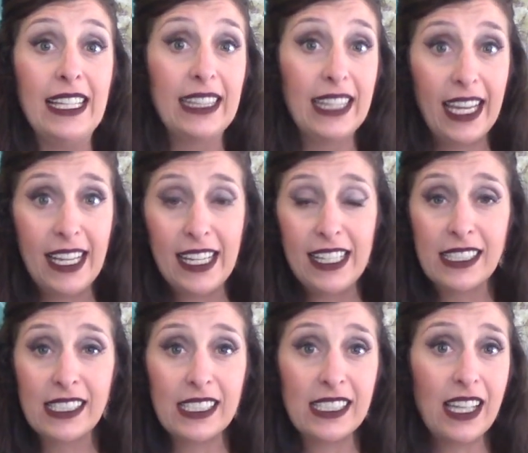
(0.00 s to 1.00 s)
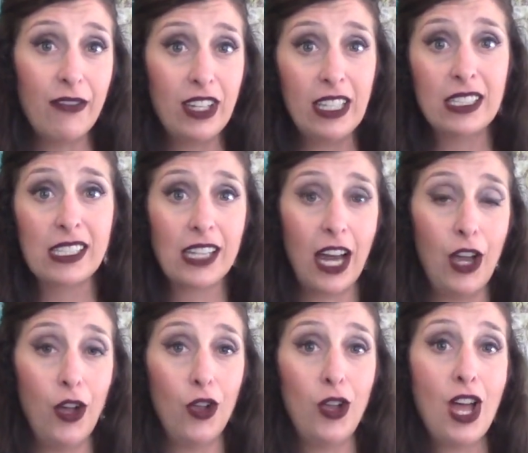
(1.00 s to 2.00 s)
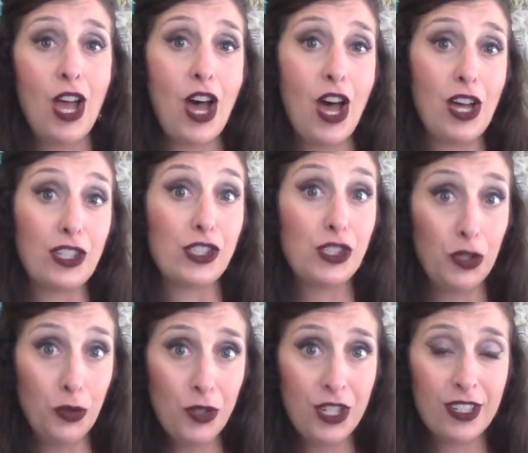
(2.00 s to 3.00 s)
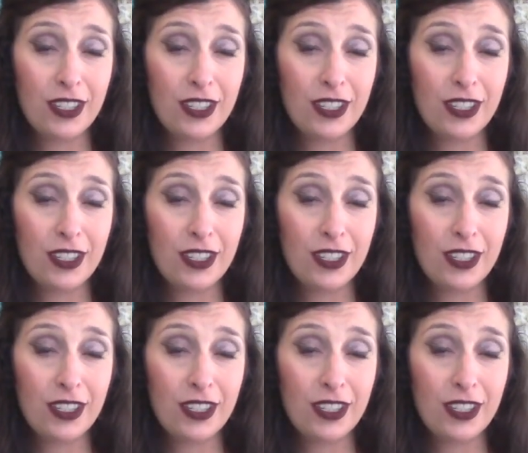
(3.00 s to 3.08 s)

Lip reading: ladies 70s style suit.